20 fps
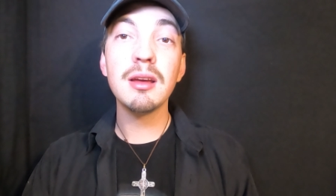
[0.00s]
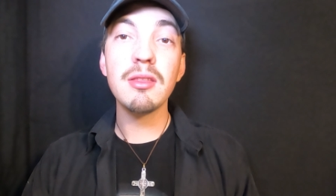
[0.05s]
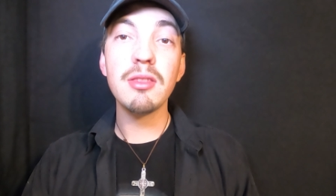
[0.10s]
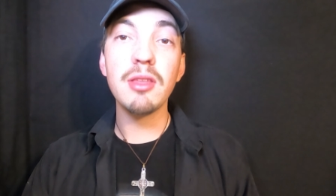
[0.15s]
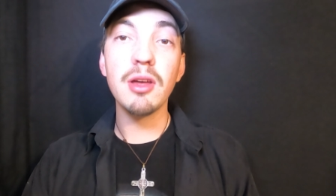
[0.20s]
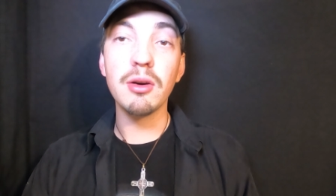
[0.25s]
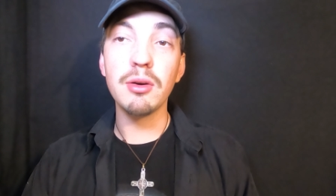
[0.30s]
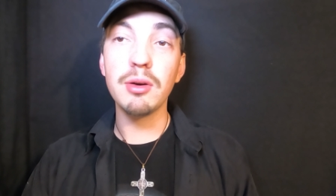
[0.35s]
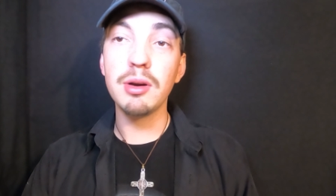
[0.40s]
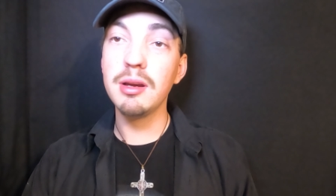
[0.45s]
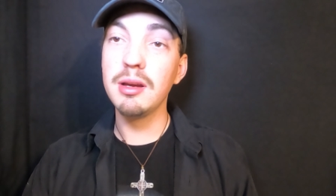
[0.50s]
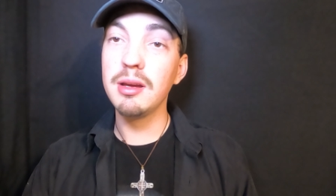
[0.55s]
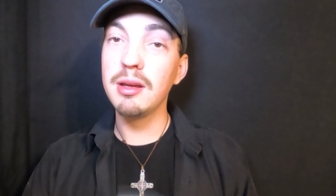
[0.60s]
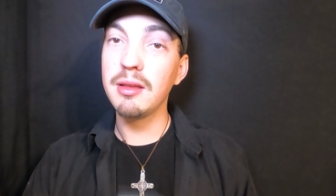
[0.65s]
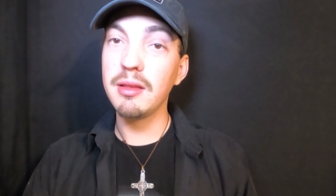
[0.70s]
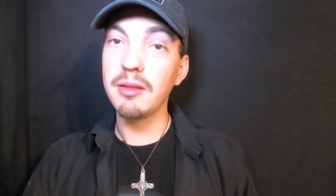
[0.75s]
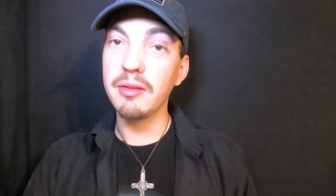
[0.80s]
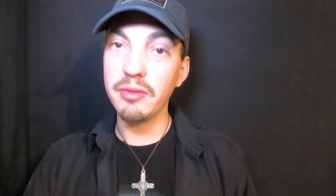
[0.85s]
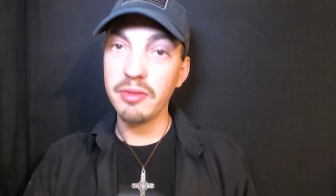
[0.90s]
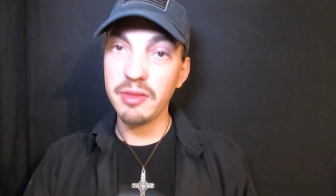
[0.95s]
Though
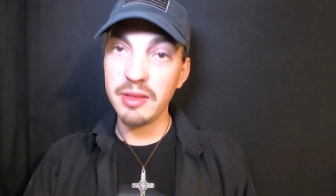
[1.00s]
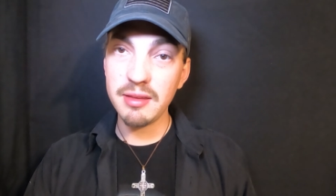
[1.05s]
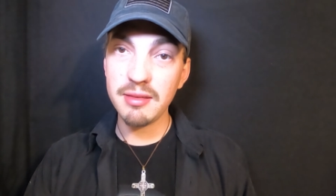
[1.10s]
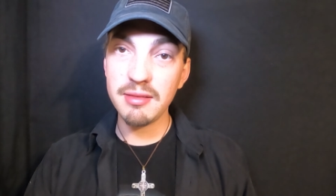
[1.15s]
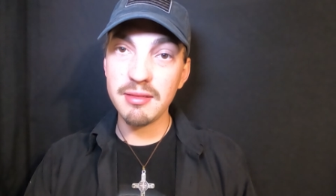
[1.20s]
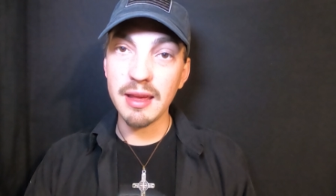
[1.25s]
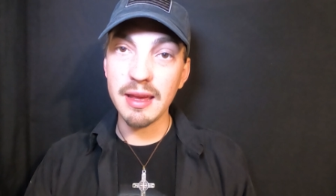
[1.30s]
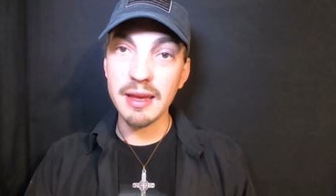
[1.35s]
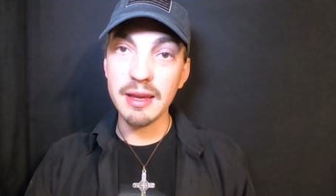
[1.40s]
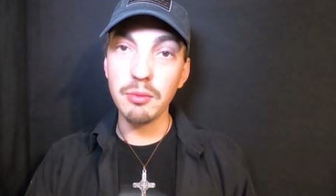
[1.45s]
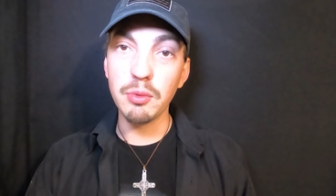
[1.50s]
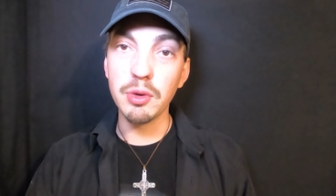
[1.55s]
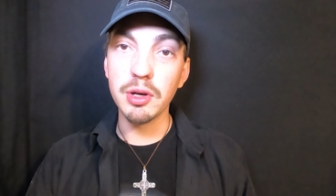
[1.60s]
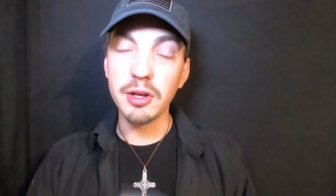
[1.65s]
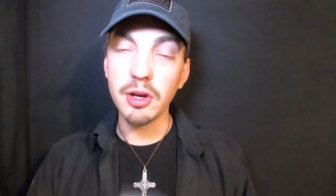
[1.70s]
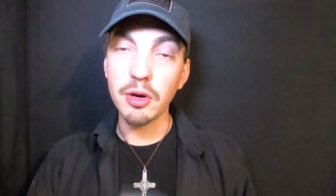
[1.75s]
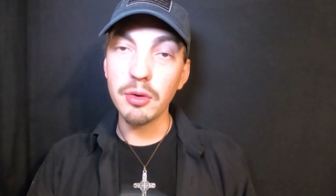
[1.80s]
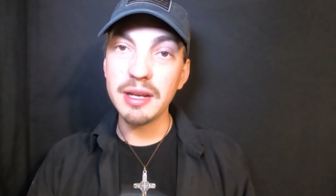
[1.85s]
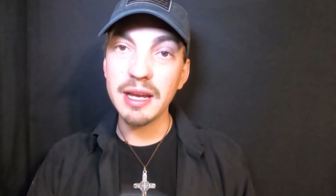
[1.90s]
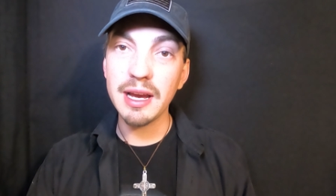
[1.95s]
this day
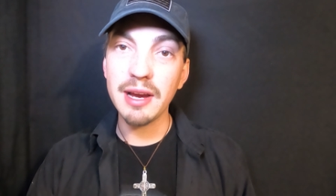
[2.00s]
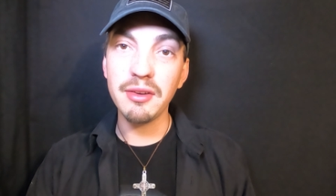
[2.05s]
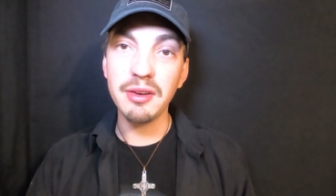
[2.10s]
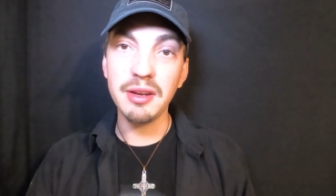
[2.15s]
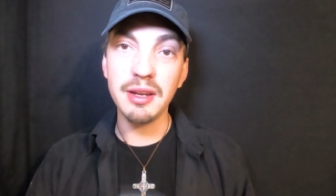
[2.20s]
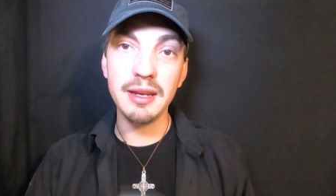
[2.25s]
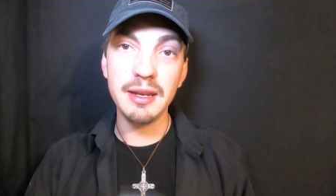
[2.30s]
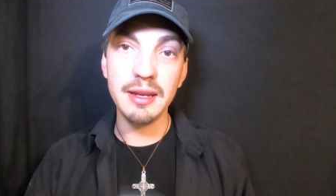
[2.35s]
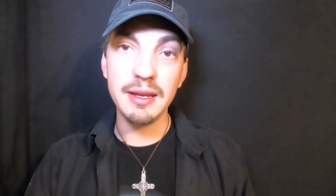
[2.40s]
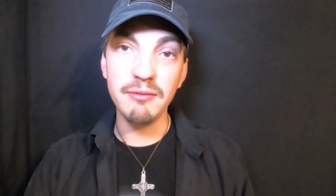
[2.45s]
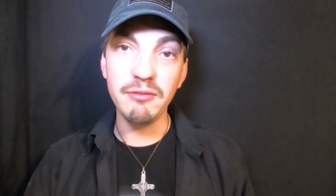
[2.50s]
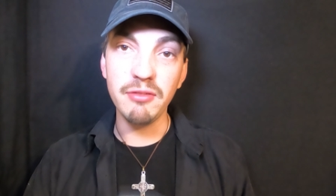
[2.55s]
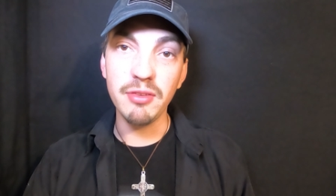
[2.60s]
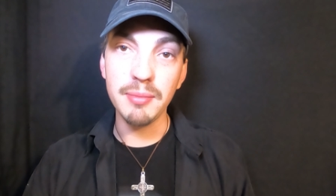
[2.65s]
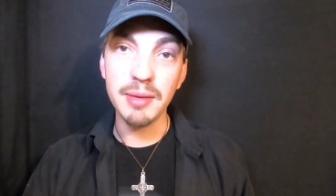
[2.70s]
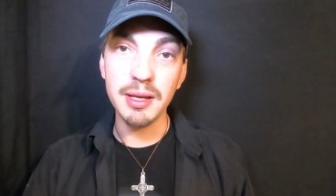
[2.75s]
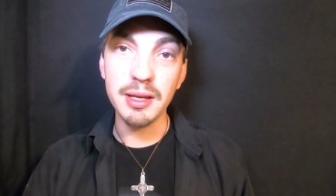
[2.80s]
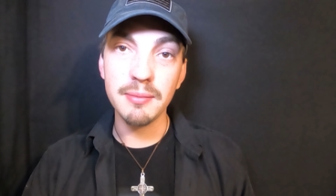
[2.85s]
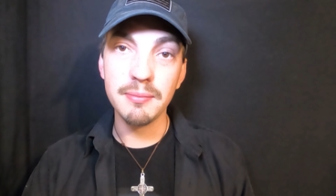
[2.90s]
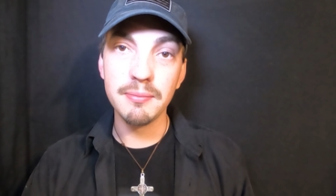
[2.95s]
would go down in
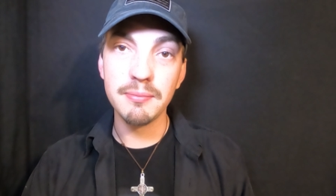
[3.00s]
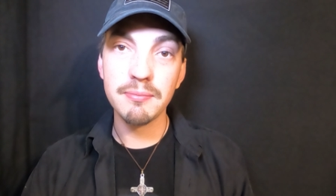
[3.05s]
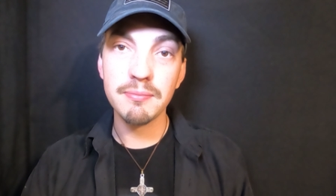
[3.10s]
infamy.